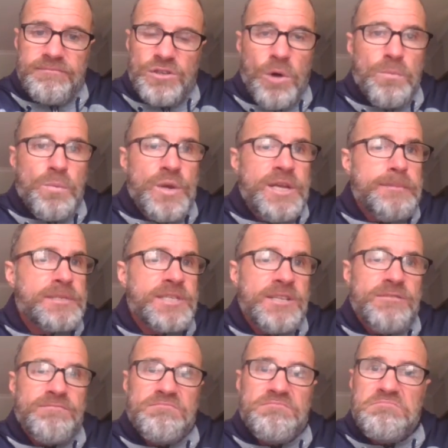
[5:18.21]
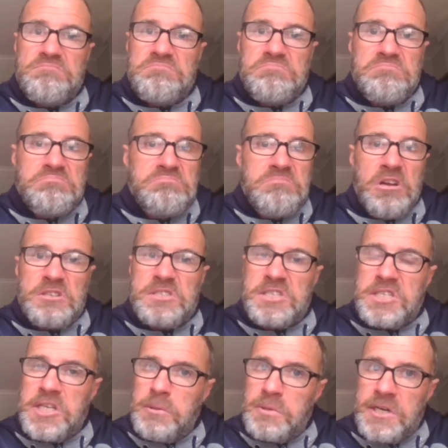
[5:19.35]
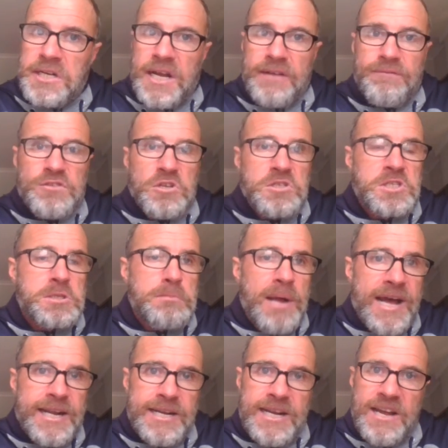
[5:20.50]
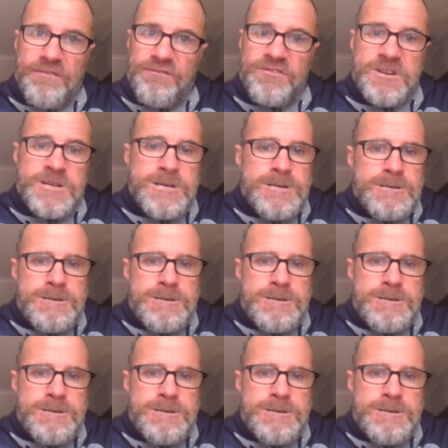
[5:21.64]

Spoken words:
Tom Williamson, not skilled enough, not smart enough.